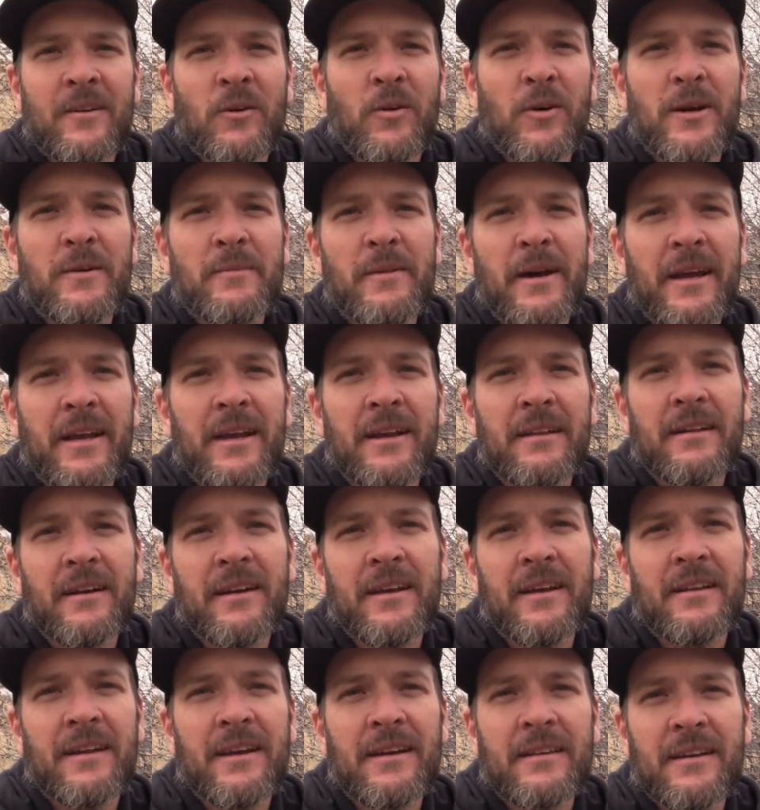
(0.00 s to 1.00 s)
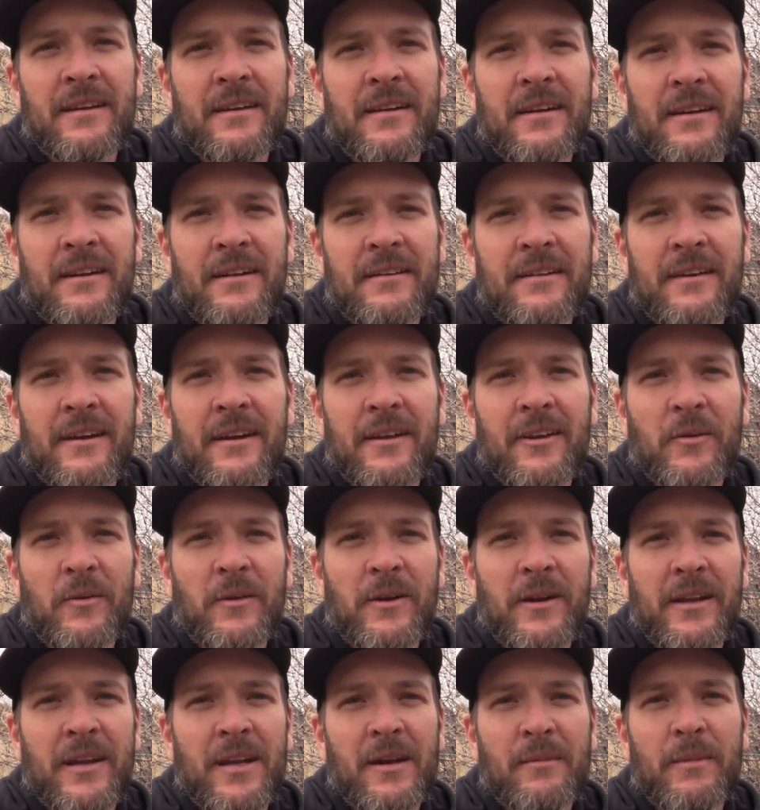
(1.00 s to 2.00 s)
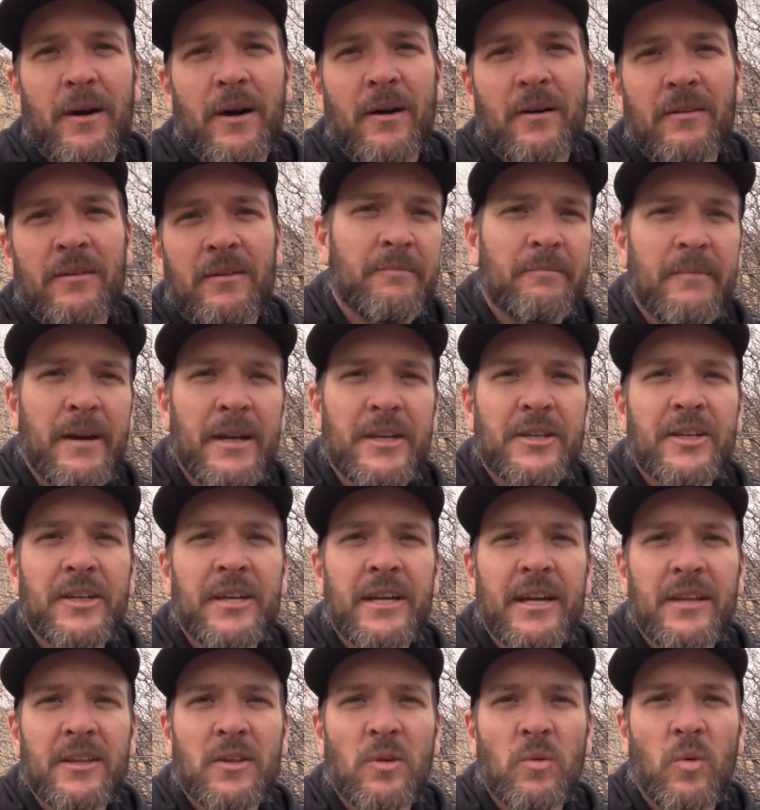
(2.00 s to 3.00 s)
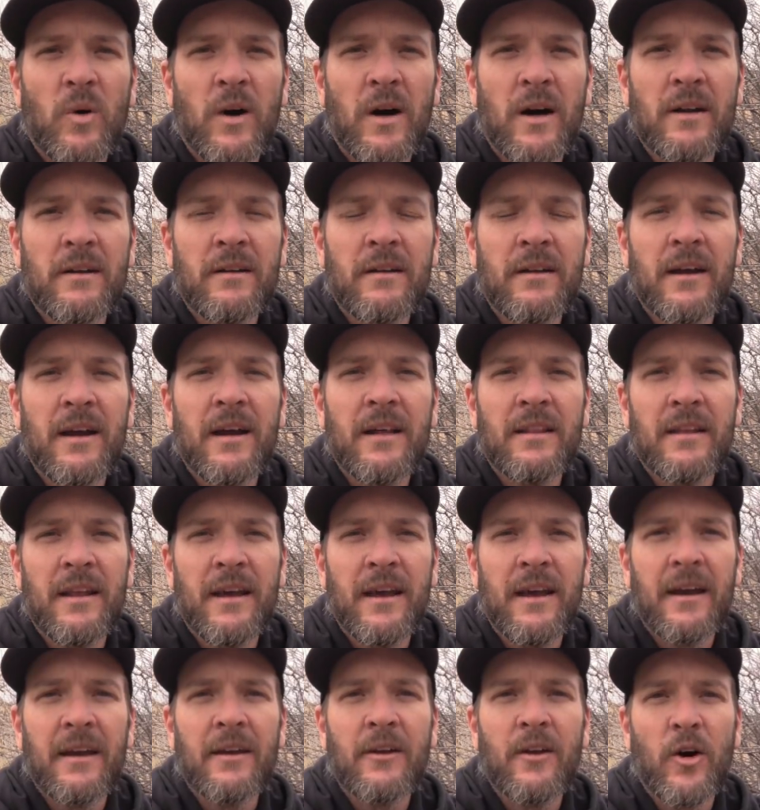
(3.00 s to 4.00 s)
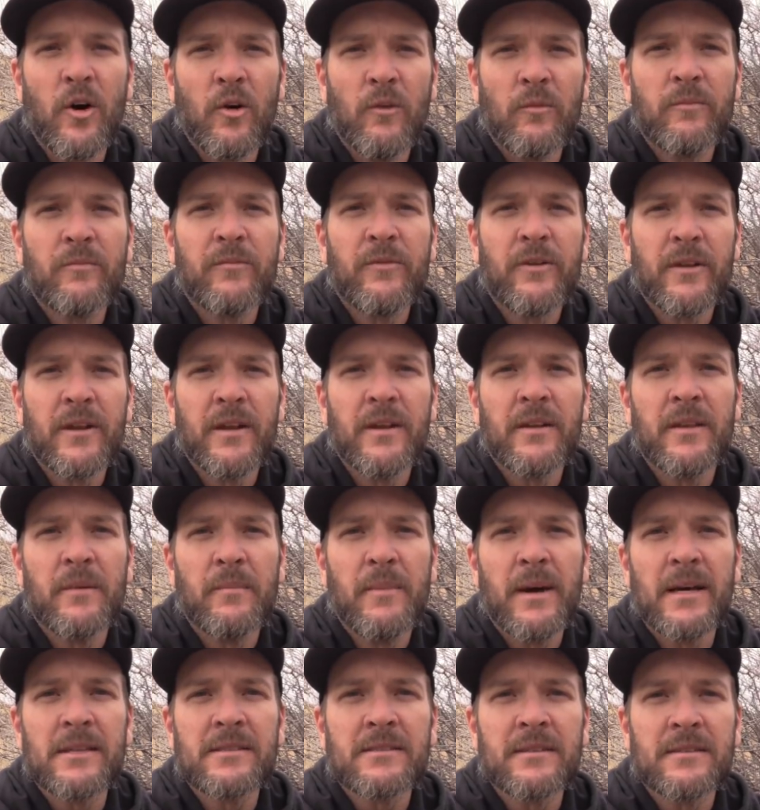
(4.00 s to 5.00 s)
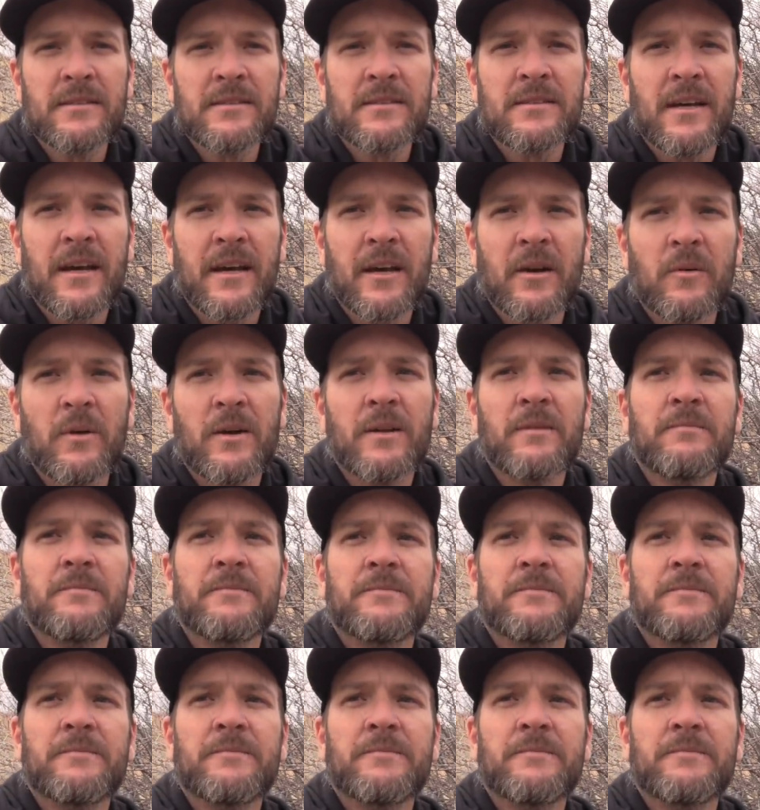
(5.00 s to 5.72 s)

Or you might get lucky like they did on the other one and get both. Make sure you get the one and then hope for the best on the second one.